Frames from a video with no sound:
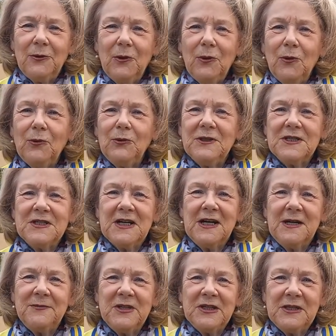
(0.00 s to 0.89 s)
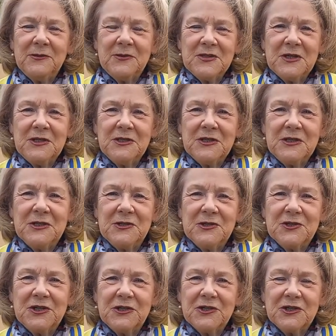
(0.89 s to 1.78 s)
all the time that it was under
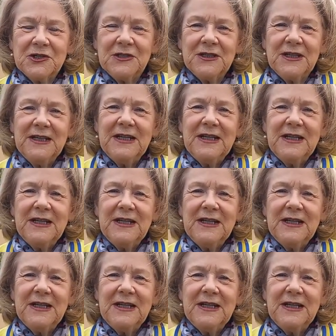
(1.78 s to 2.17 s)
construction.